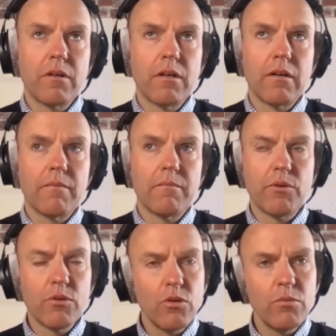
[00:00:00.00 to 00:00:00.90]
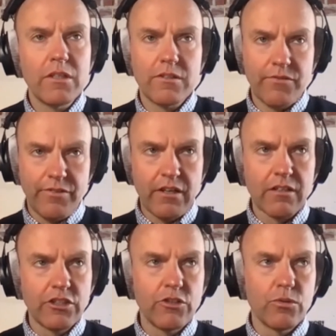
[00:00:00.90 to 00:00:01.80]
Pulumi is
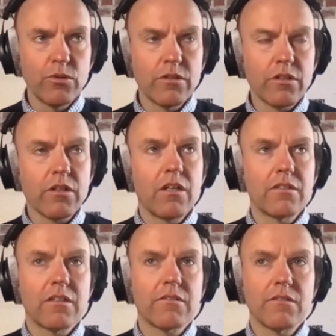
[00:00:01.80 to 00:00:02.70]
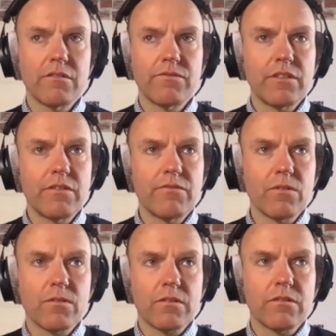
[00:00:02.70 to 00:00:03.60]
fairly new in the context of
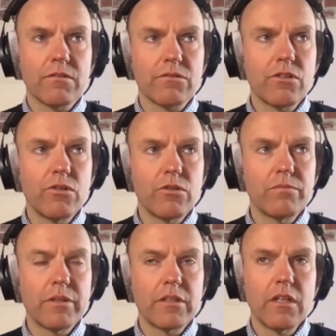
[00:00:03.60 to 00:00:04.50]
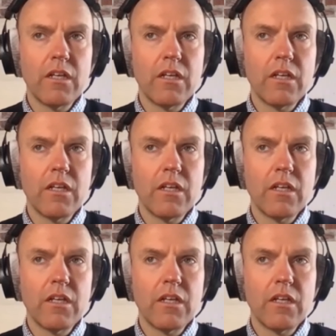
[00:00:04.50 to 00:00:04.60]
infrastructure as code, but